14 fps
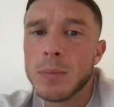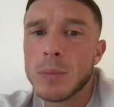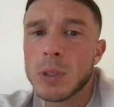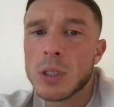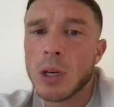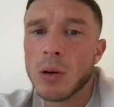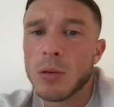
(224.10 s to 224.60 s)

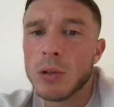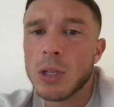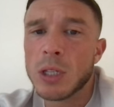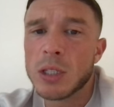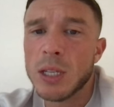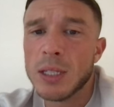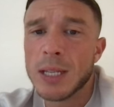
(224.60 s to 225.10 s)
So
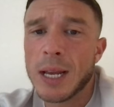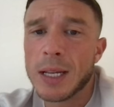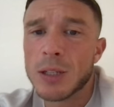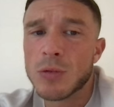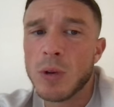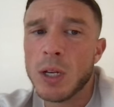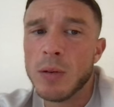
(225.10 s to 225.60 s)
that this ad is
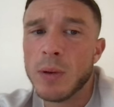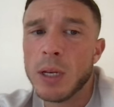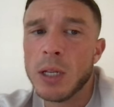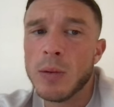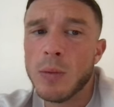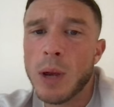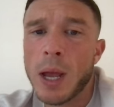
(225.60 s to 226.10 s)
really
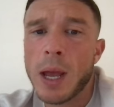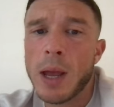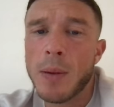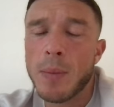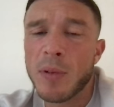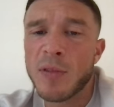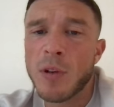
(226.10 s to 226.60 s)

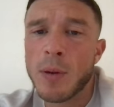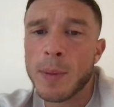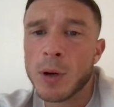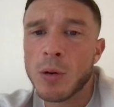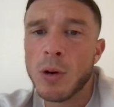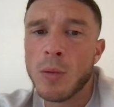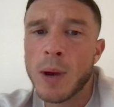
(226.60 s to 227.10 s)
performing
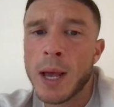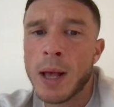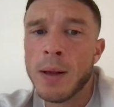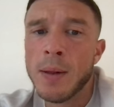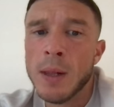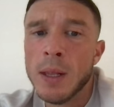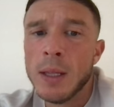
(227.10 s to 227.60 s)
quite well.
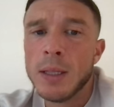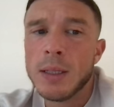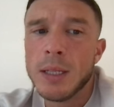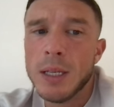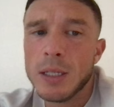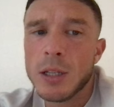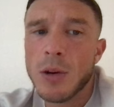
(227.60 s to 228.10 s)

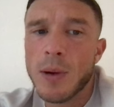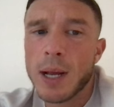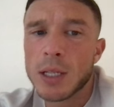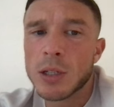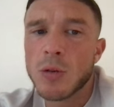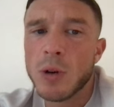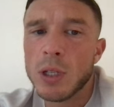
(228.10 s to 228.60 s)
These 2 ads
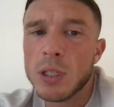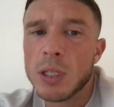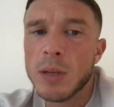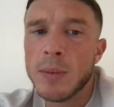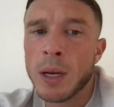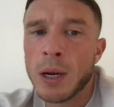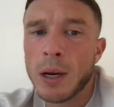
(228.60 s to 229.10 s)
are quite
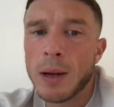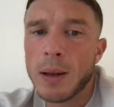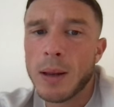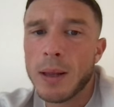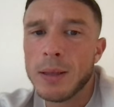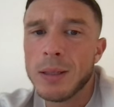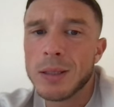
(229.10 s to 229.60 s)
similar.
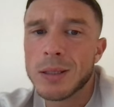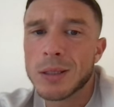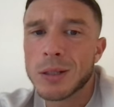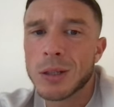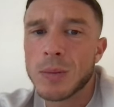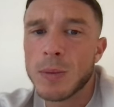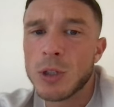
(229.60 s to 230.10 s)
This has
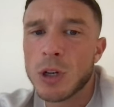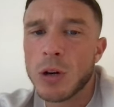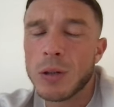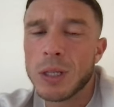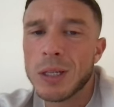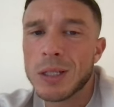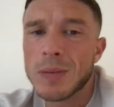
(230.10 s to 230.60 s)
got the
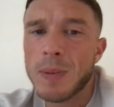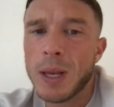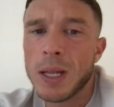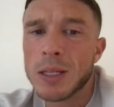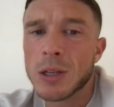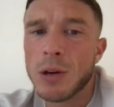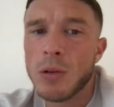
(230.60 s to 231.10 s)
majority of the
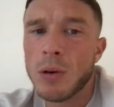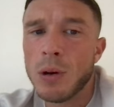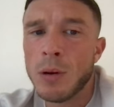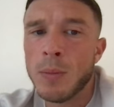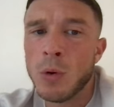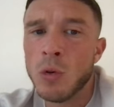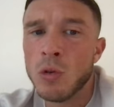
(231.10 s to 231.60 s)
spend, so
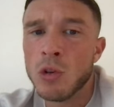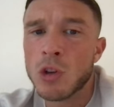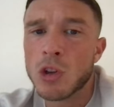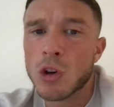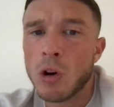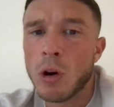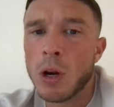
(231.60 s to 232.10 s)
I'm
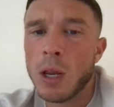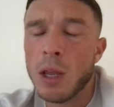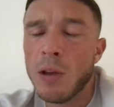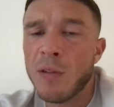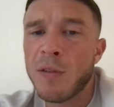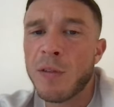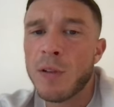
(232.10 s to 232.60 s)
unsure
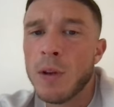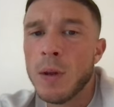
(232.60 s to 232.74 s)
if